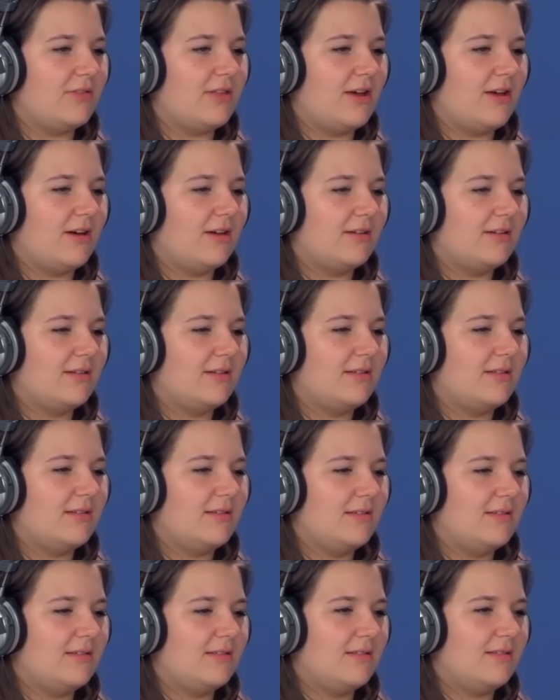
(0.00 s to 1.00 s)
there.
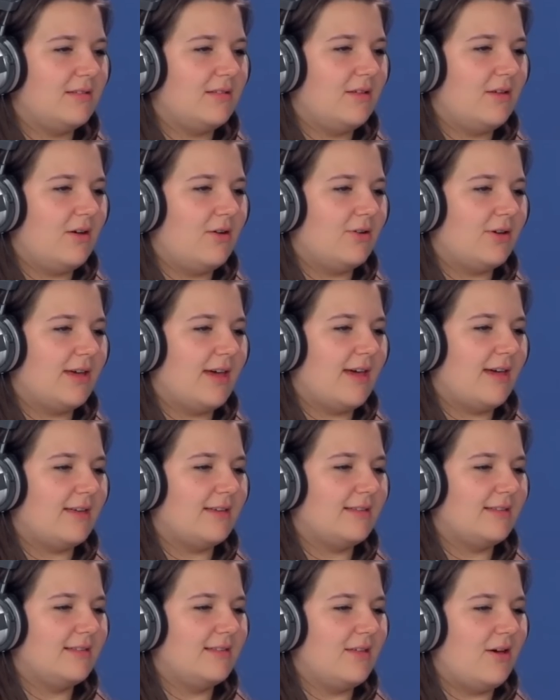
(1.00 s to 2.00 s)
Okay.
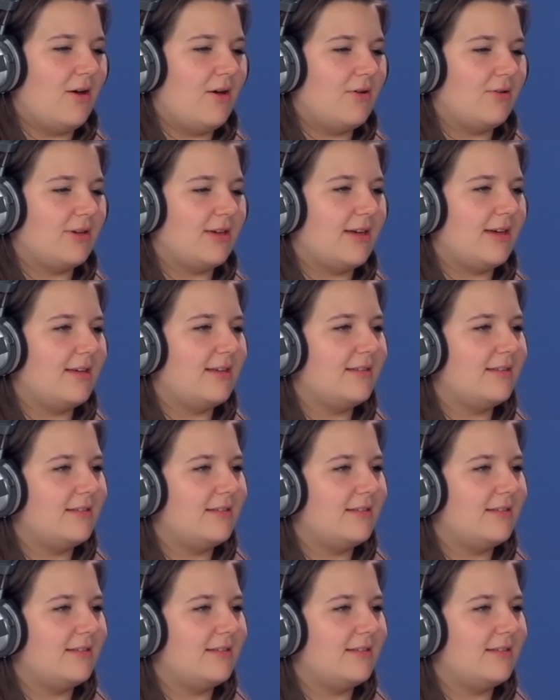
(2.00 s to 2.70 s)
Okay.